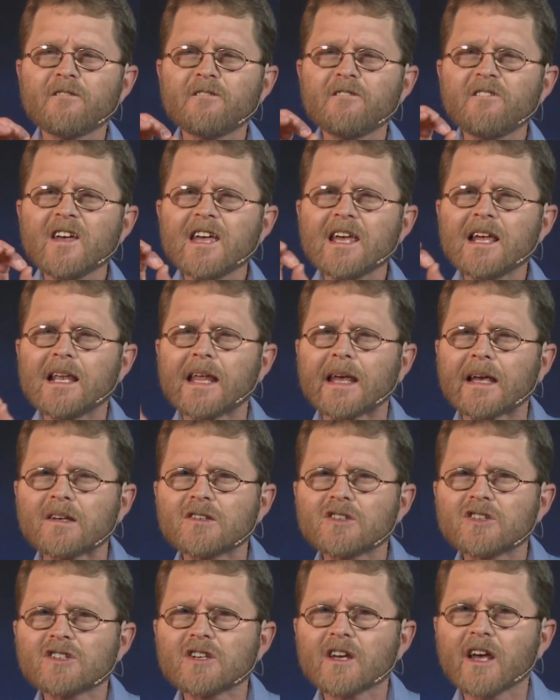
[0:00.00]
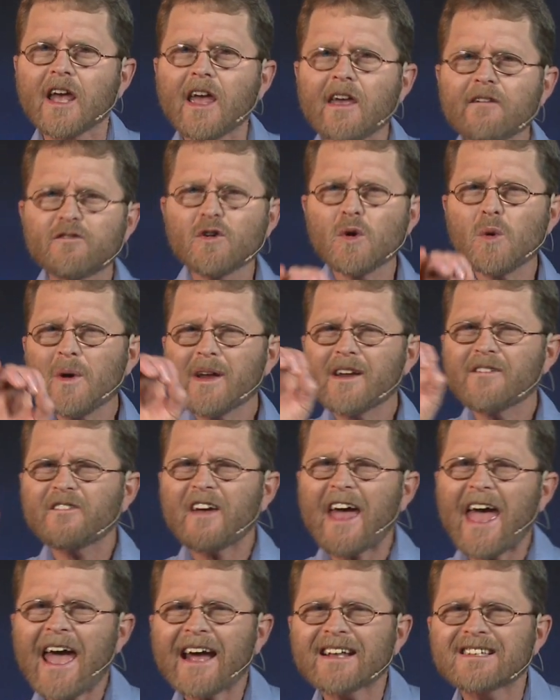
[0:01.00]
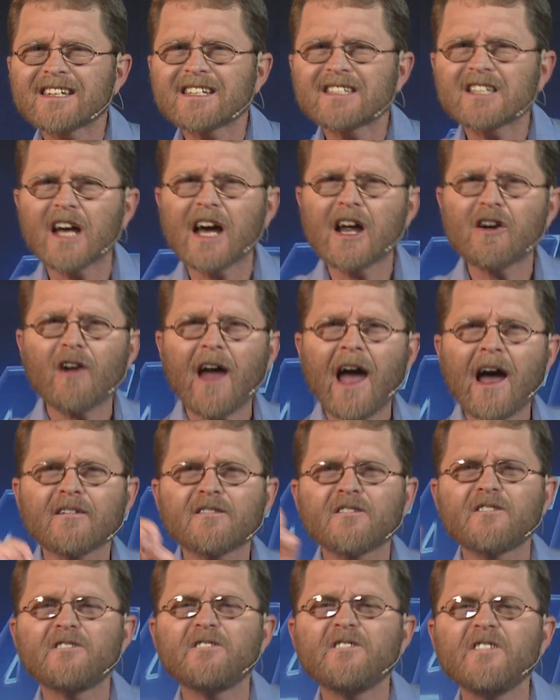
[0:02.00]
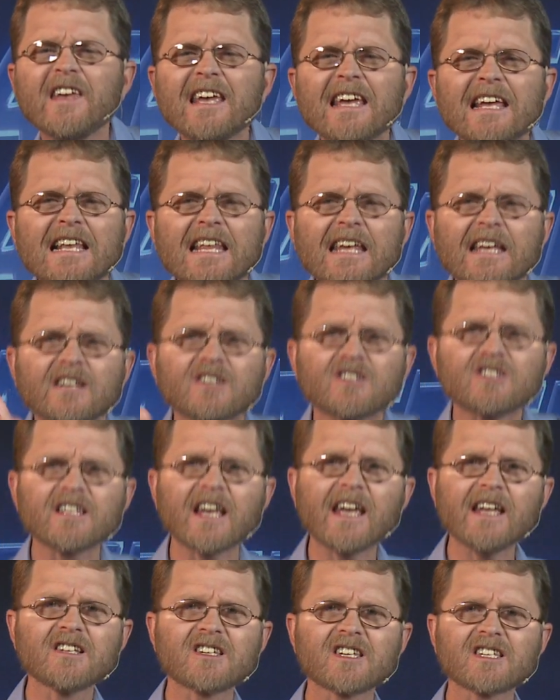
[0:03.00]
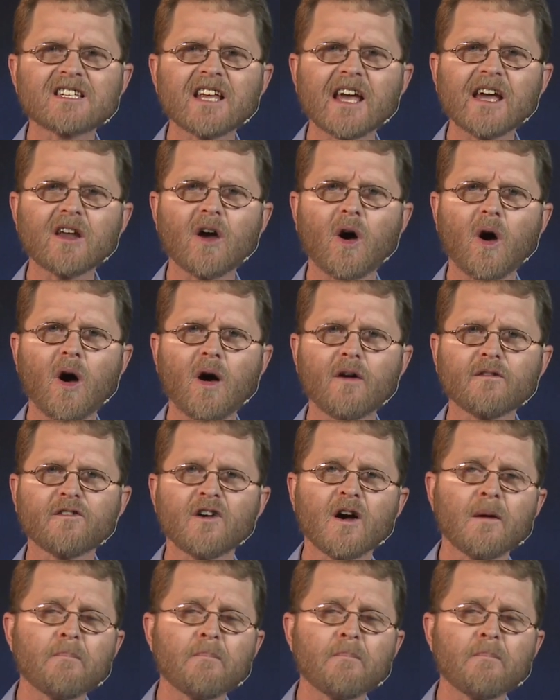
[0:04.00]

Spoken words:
feelings, if he would have acted around feelings instead of